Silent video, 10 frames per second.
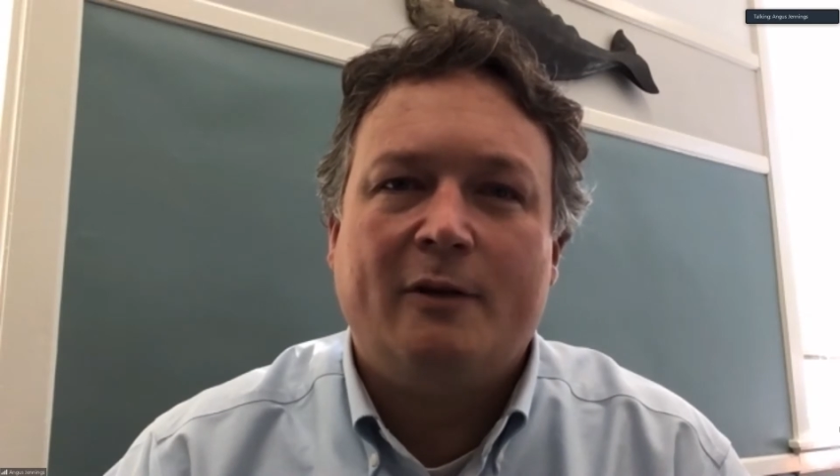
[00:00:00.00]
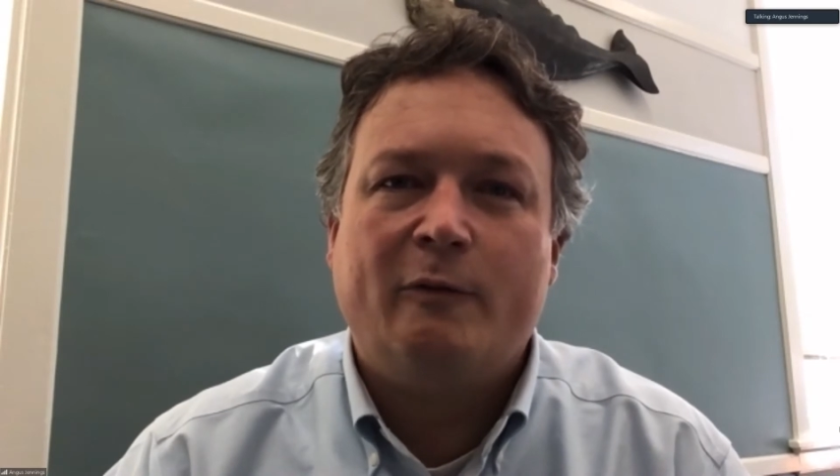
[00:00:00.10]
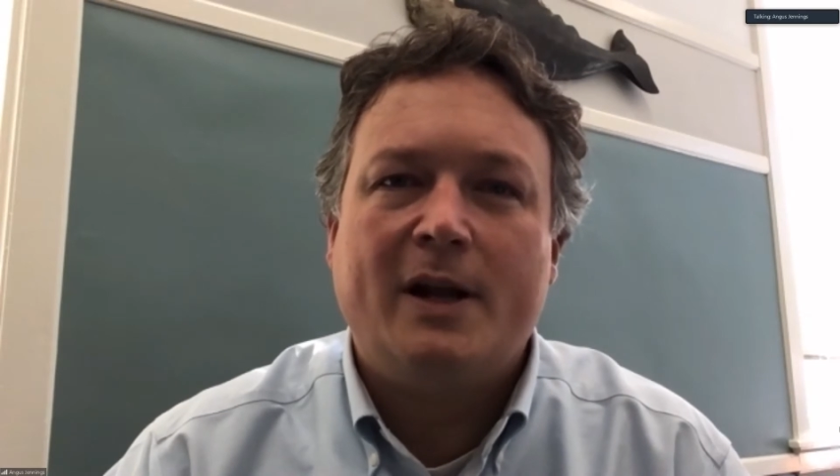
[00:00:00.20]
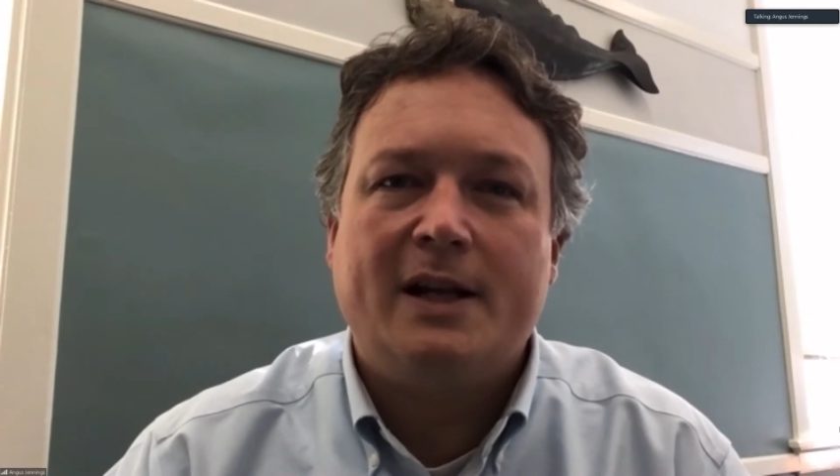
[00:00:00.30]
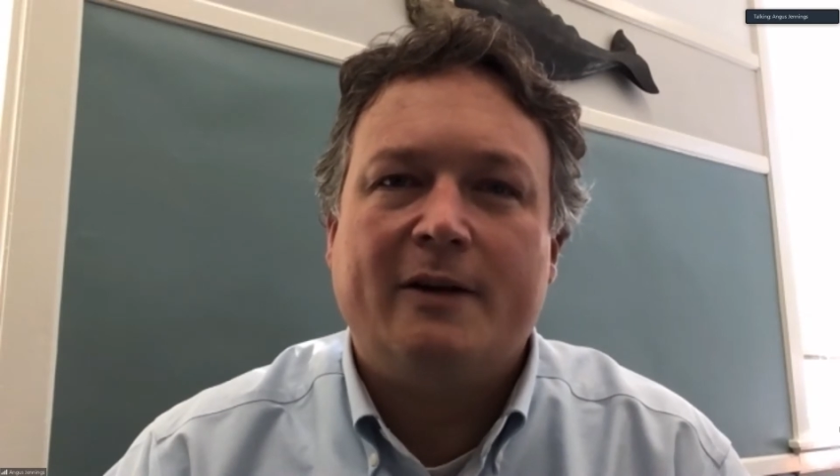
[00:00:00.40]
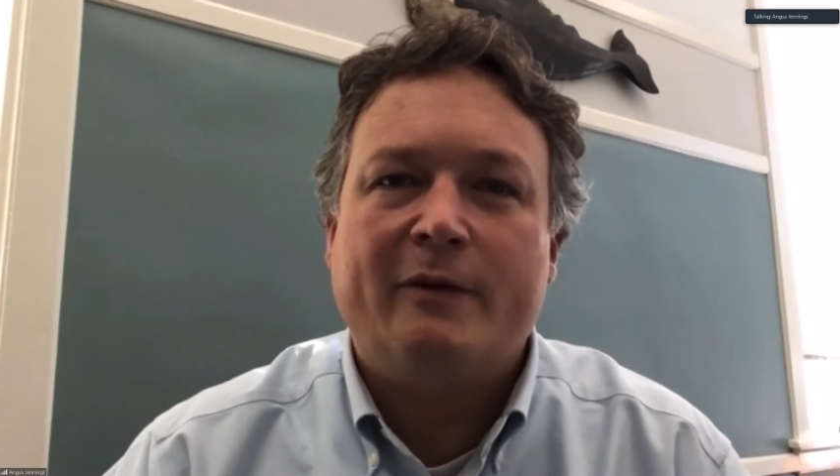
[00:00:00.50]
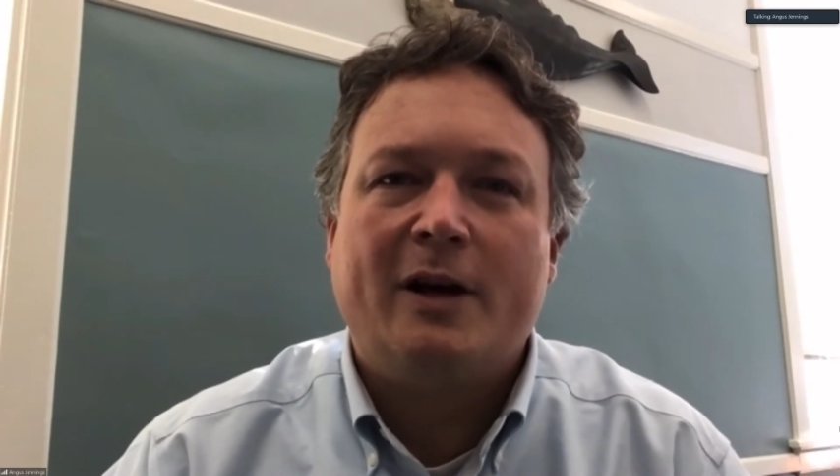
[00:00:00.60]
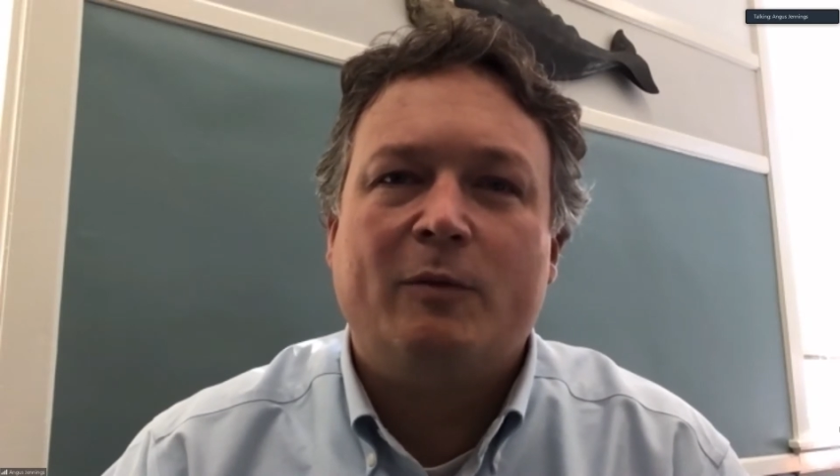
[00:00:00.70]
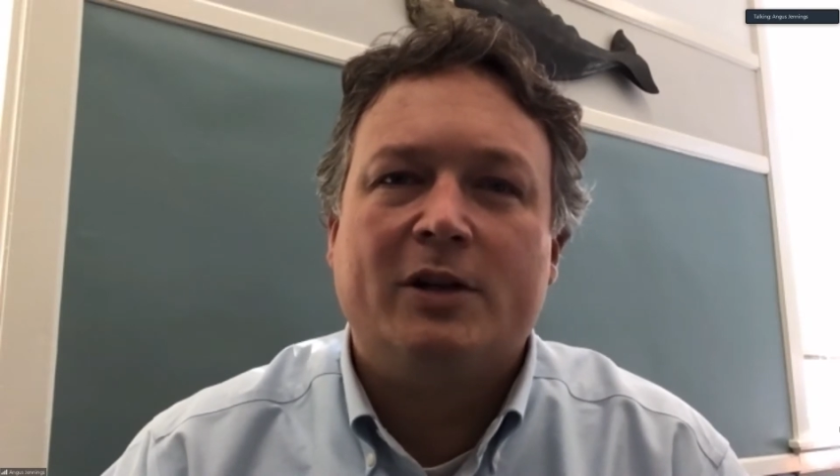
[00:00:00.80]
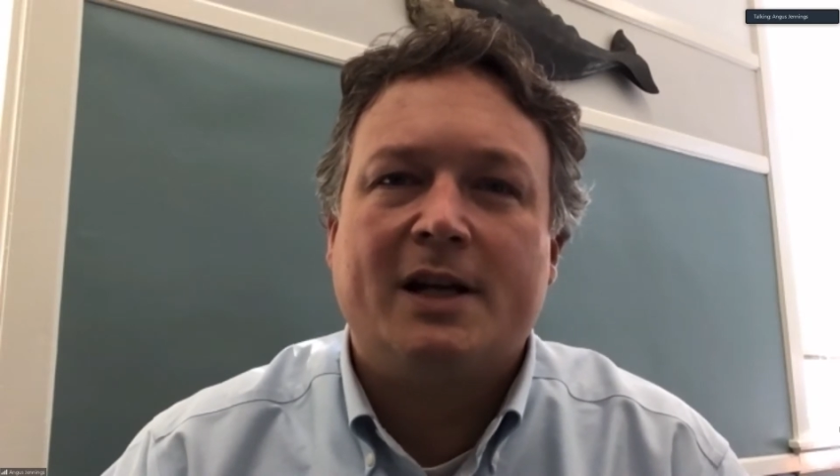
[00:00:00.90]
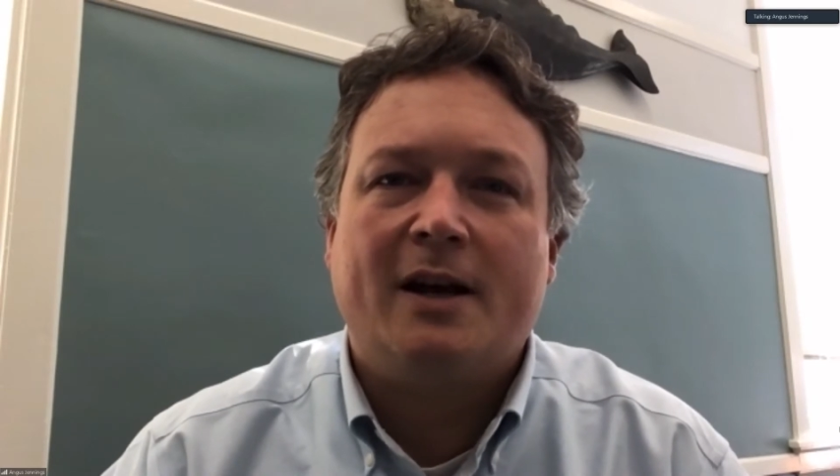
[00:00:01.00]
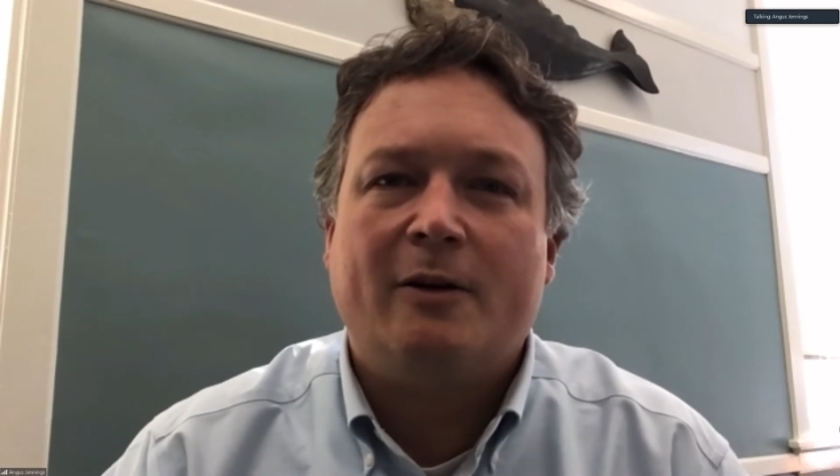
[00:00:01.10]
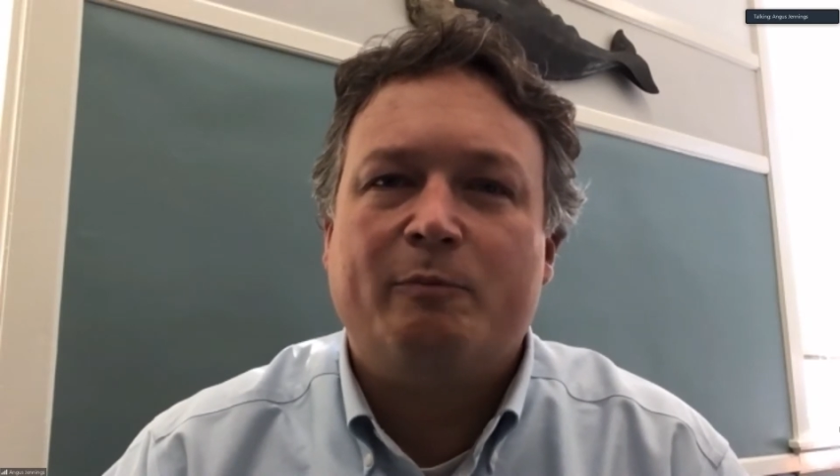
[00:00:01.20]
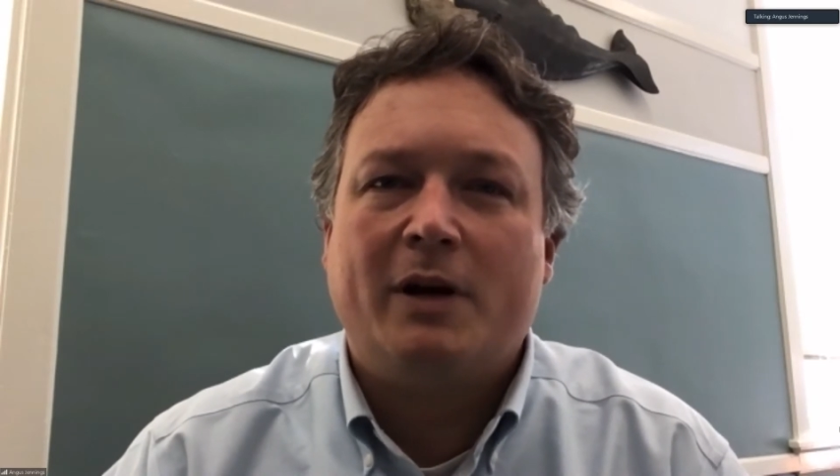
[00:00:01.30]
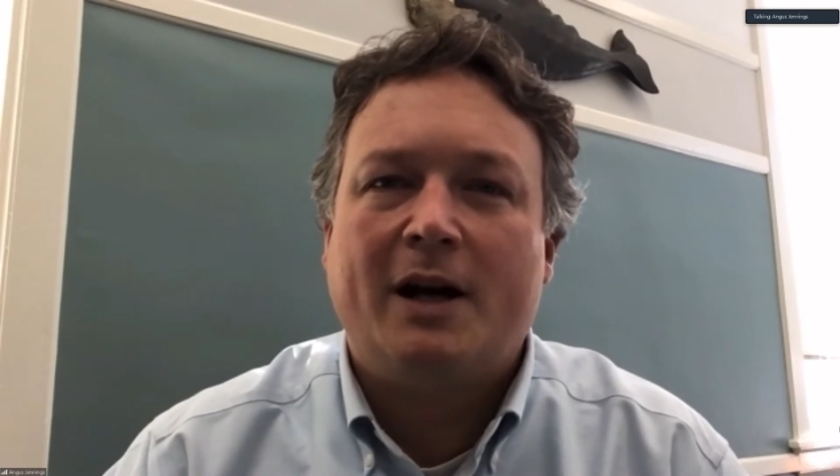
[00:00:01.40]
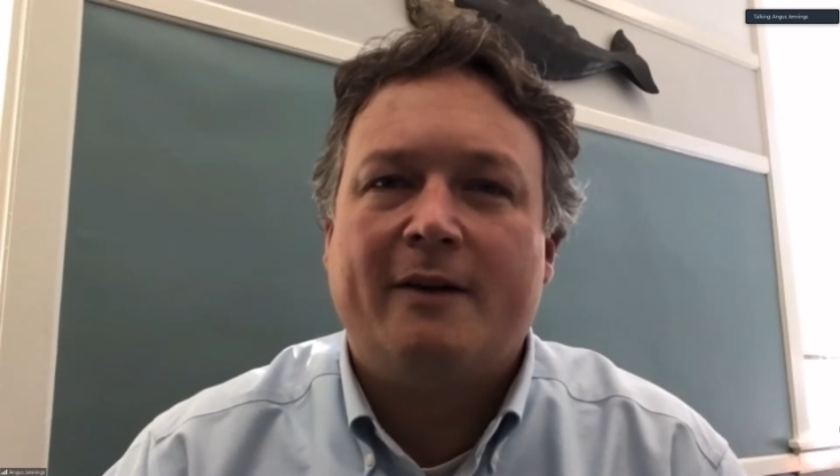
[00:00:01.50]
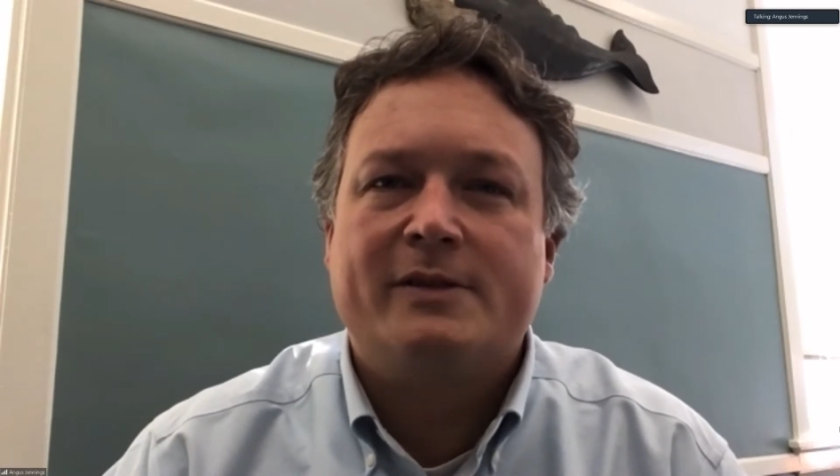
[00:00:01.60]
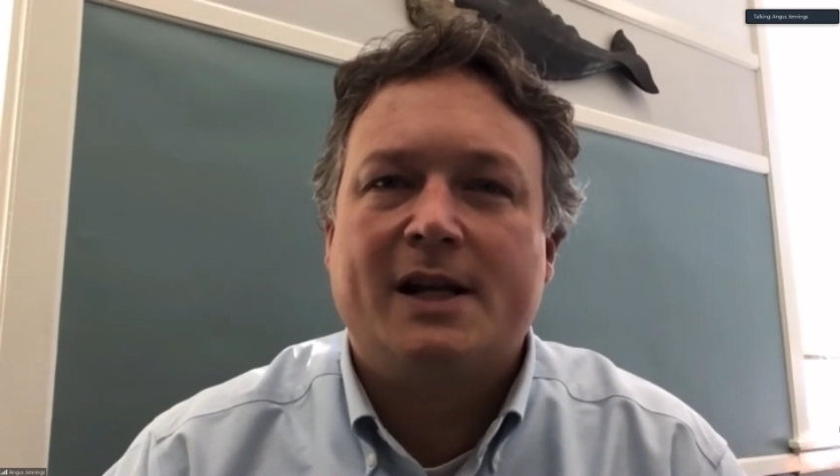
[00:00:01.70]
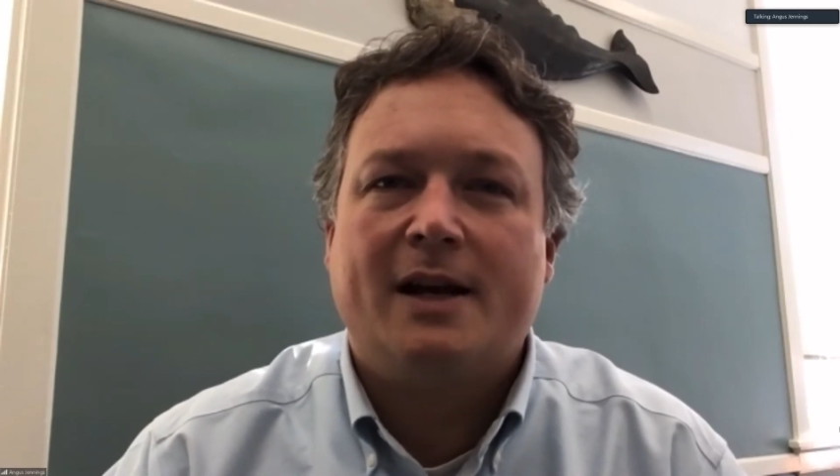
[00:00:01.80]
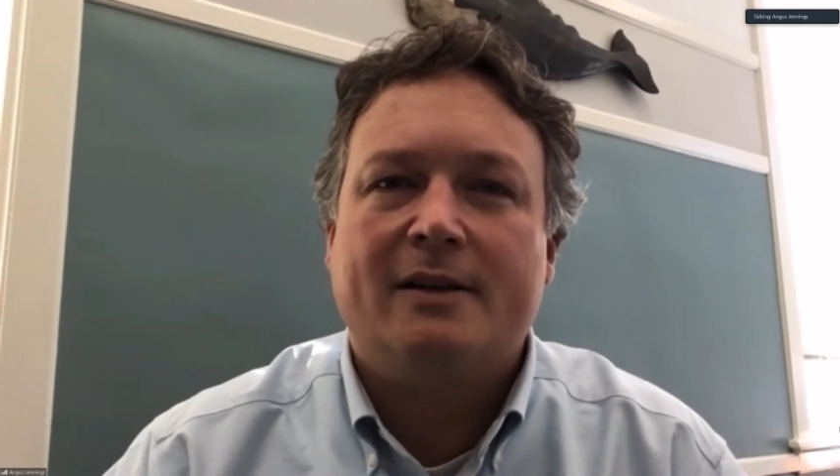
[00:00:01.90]
funding available to help
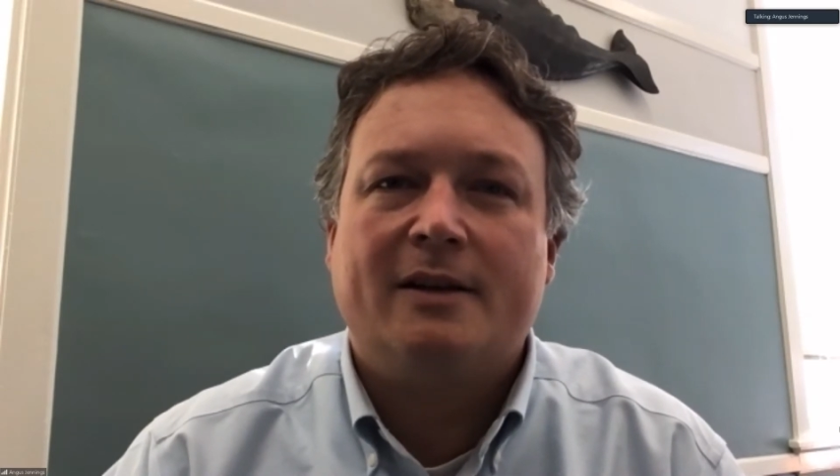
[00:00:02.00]
offset